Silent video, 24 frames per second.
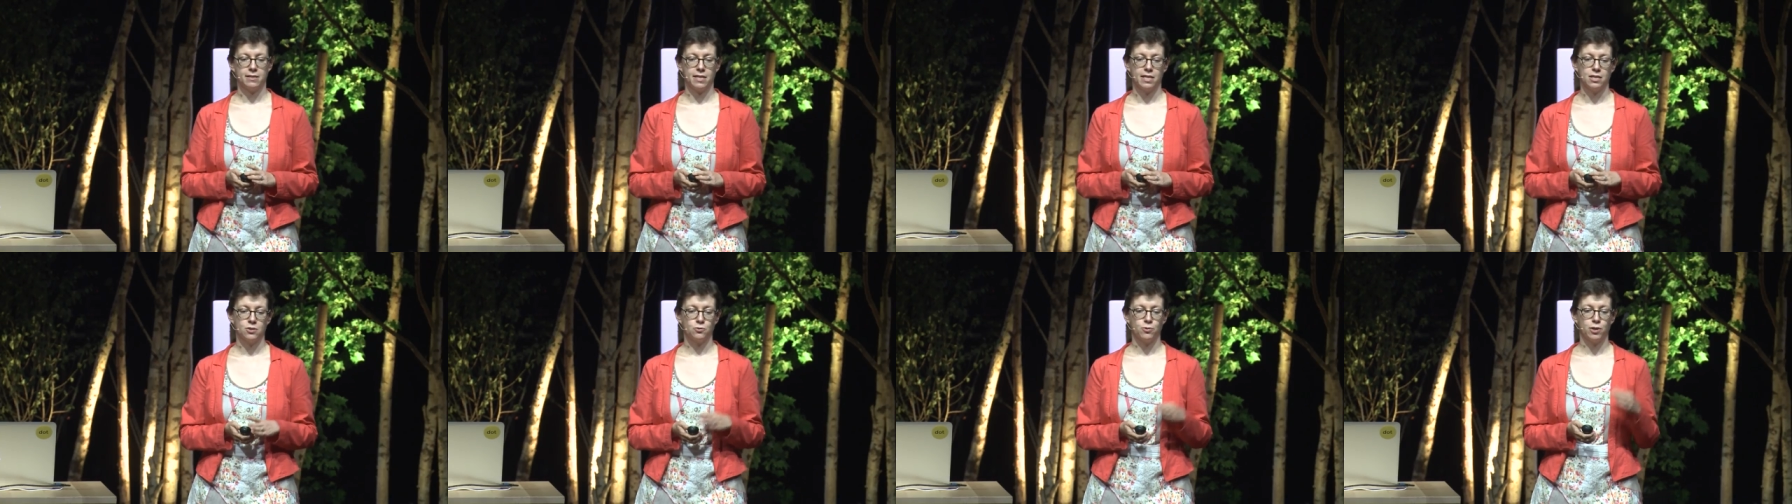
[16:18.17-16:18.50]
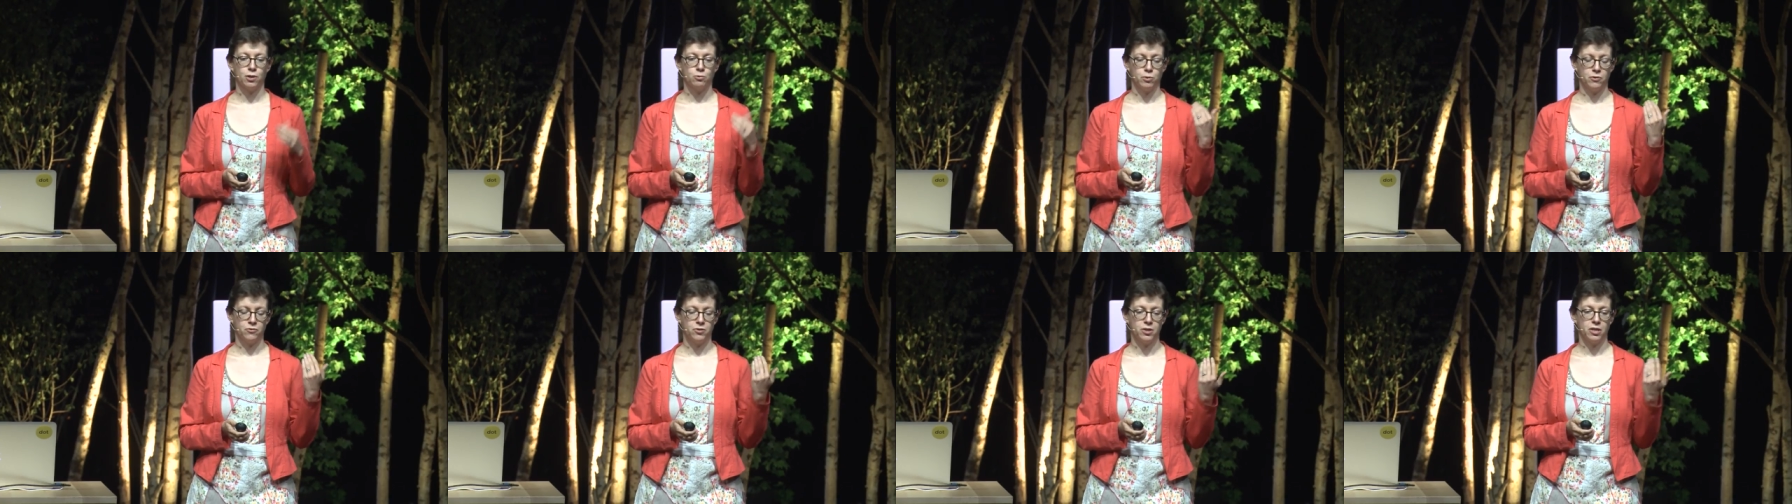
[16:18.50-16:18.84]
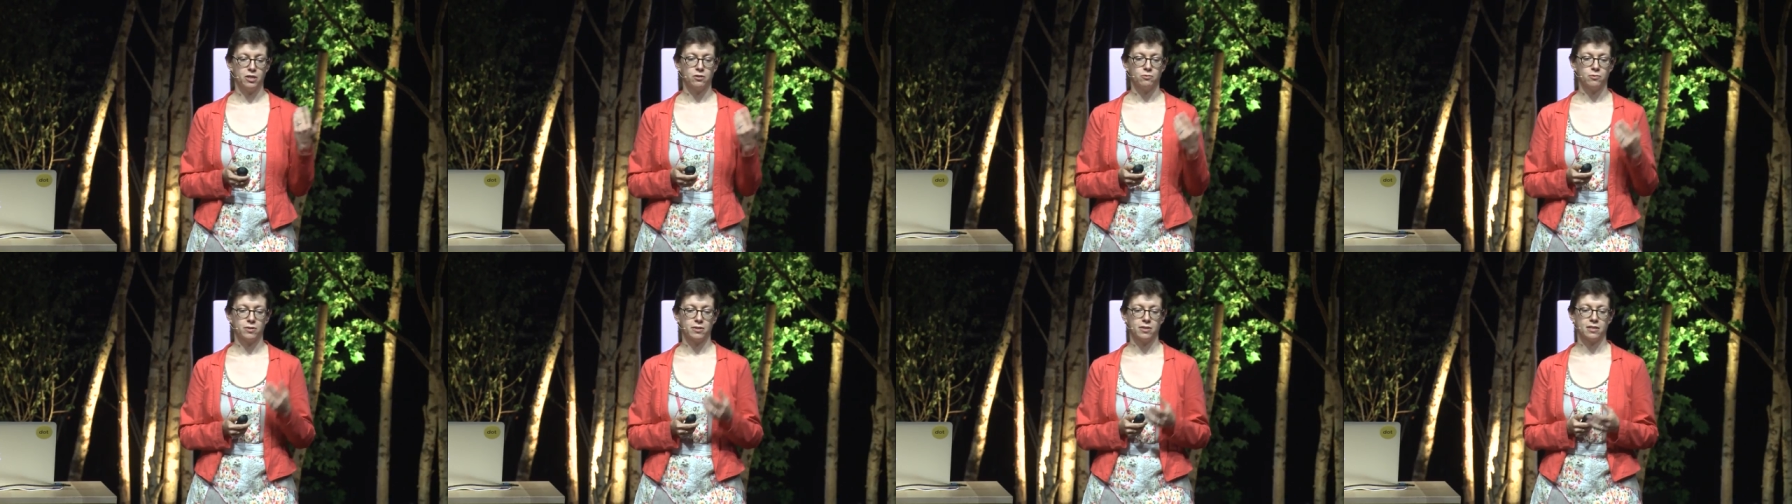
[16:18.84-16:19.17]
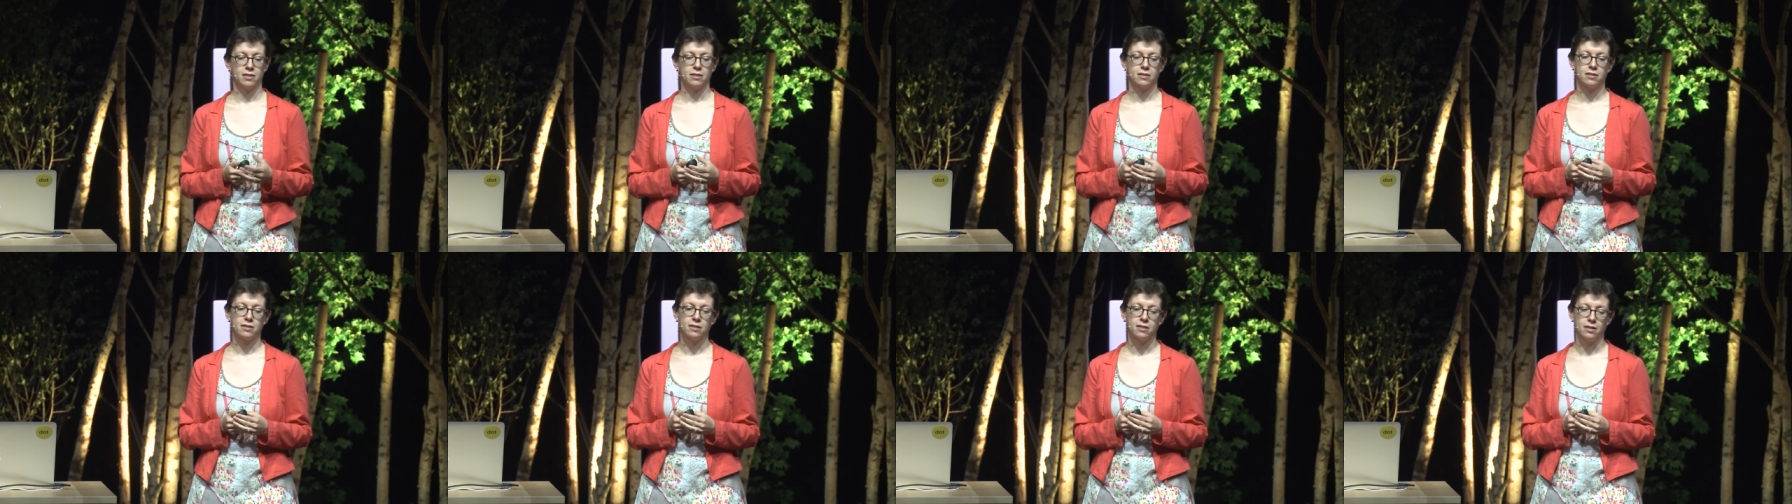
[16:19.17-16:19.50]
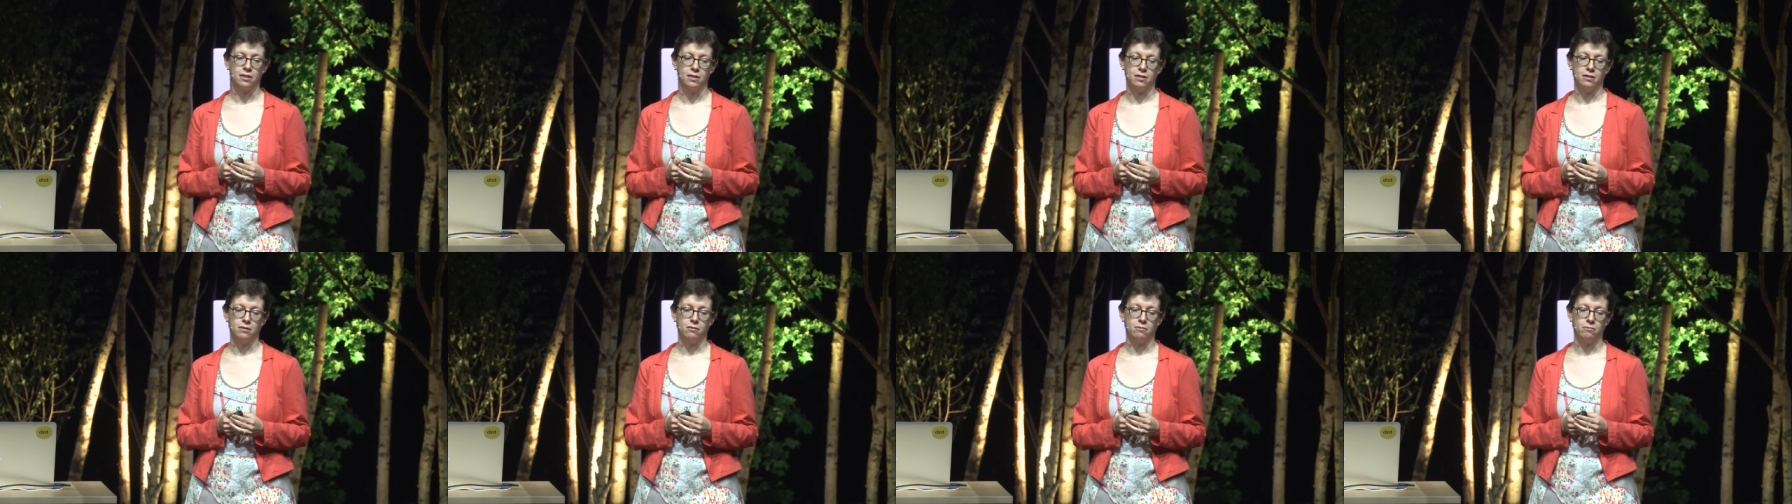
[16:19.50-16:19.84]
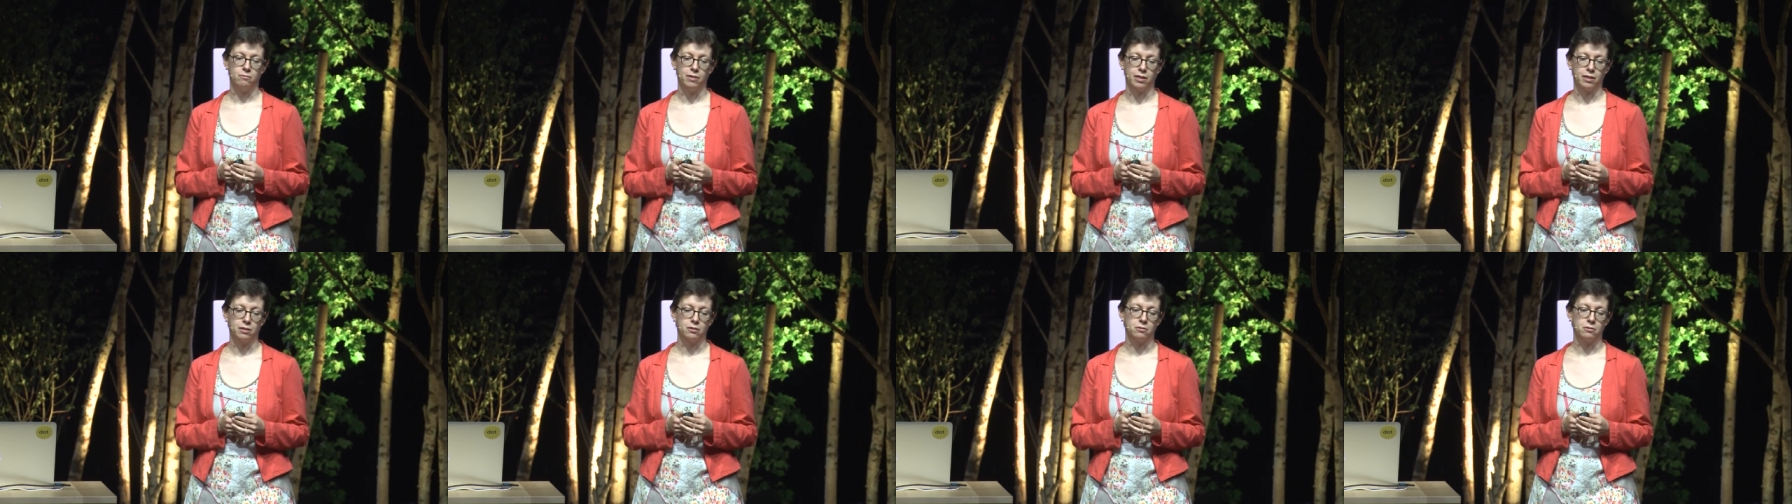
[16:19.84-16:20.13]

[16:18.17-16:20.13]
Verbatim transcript: And that's what we've done with this uh,